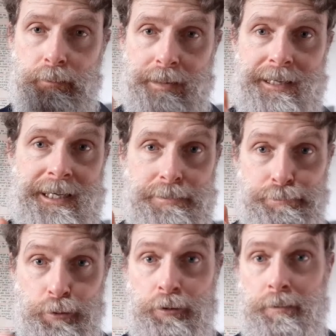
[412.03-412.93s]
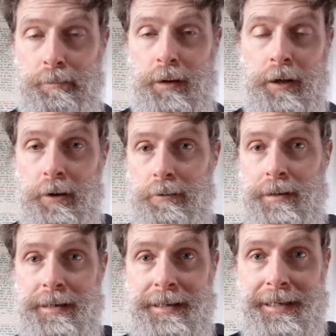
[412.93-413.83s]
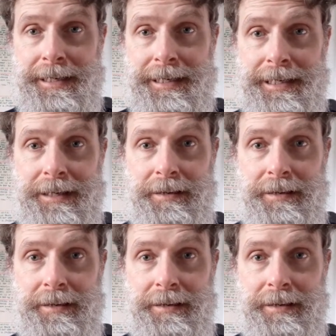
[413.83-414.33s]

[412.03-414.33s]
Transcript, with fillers: please put them below in